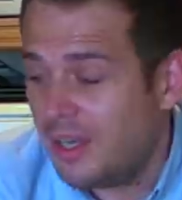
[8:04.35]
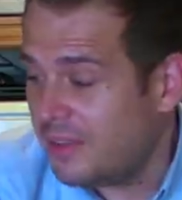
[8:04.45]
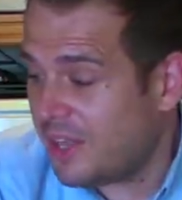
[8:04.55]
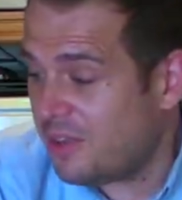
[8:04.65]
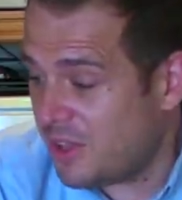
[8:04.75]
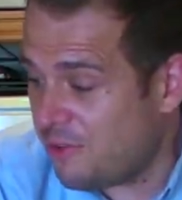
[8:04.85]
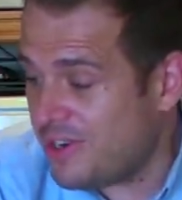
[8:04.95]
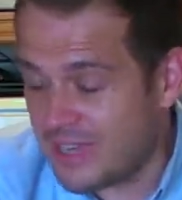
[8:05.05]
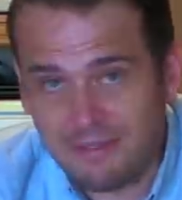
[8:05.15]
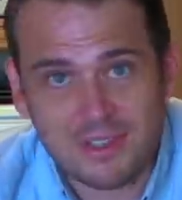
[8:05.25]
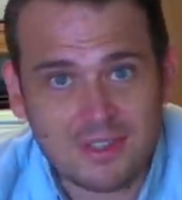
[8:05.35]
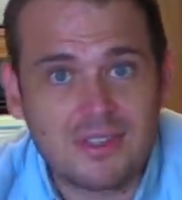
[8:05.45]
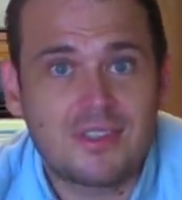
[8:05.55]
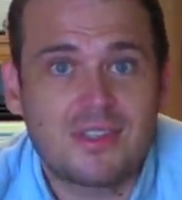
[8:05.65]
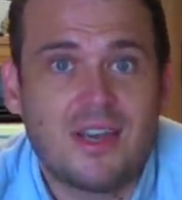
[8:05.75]
There is evidence
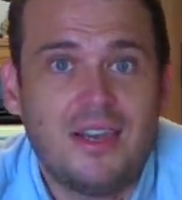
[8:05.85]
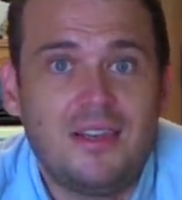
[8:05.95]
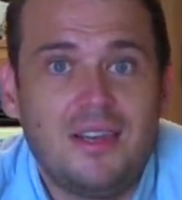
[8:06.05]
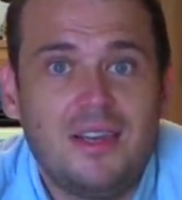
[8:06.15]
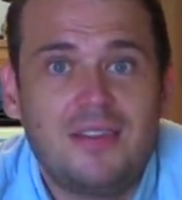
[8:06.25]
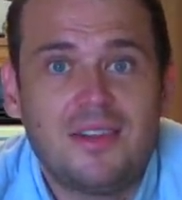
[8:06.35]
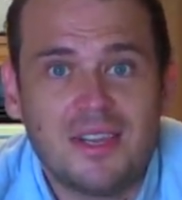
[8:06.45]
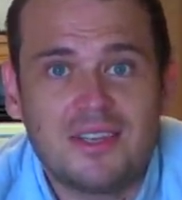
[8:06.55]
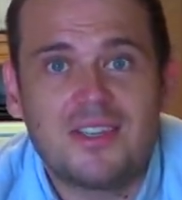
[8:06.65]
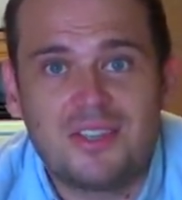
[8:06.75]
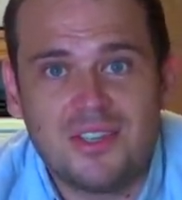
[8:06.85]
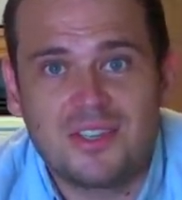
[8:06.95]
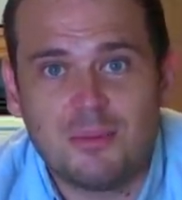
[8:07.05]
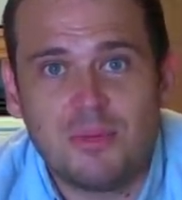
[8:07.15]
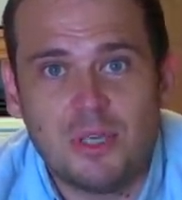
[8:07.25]
to say that they're stitching
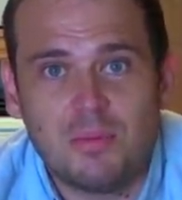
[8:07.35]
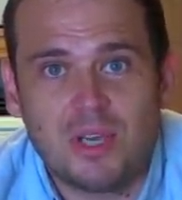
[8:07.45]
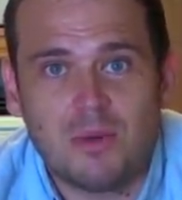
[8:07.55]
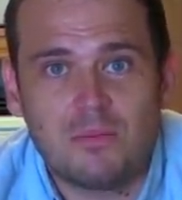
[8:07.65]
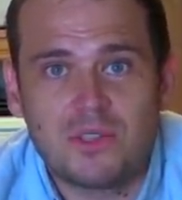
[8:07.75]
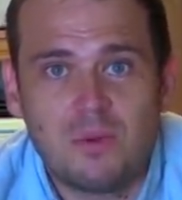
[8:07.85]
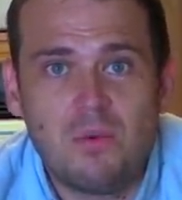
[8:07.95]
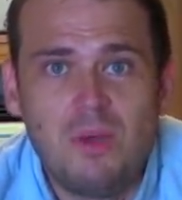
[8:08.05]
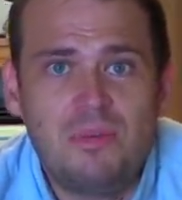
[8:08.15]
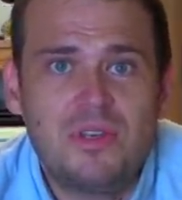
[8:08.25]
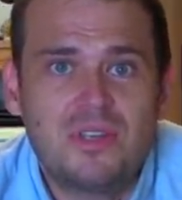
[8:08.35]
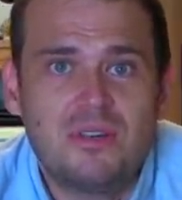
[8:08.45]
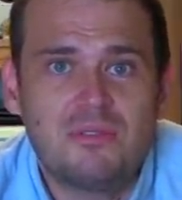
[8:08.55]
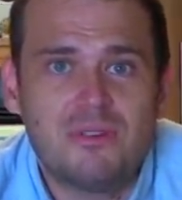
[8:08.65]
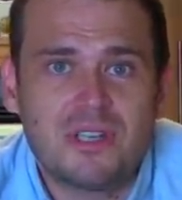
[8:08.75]
some people up. So why put
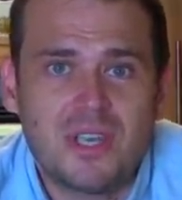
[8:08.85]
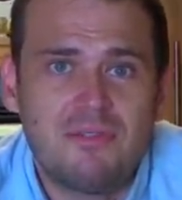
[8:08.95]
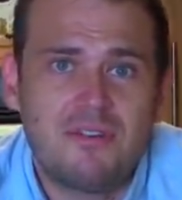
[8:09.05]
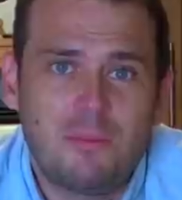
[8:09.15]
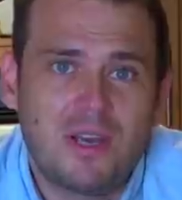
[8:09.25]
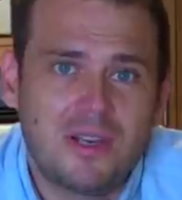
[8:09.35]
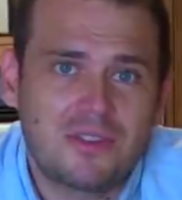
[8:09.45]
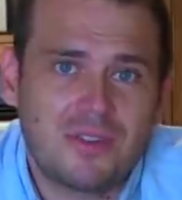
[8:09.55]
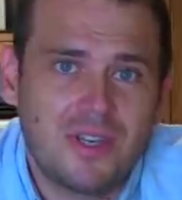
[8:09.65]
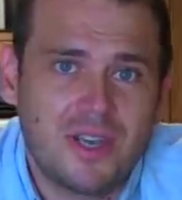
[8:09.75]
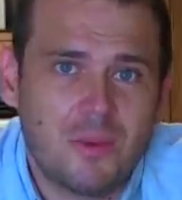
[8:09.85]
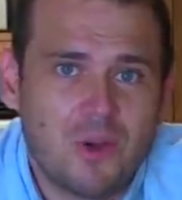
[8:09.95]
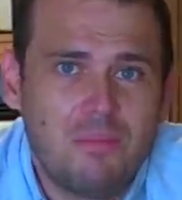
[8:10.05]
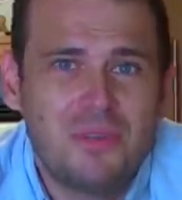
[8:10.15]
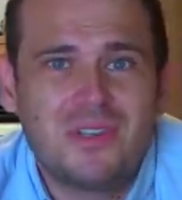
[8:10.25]
yourself at risk? Even if you're playing a straight game,
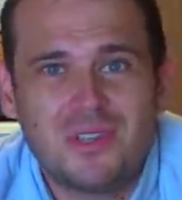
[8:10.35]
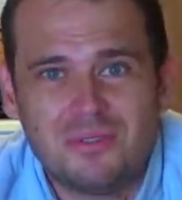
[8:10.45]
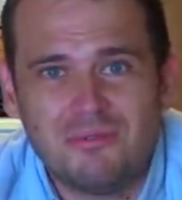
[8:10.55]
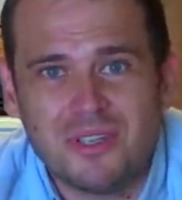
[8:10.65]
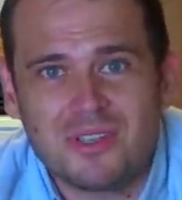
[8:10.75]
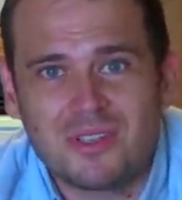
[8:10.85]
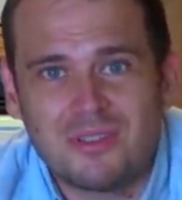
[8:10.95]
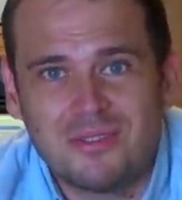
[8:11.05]
why put yourself at risk?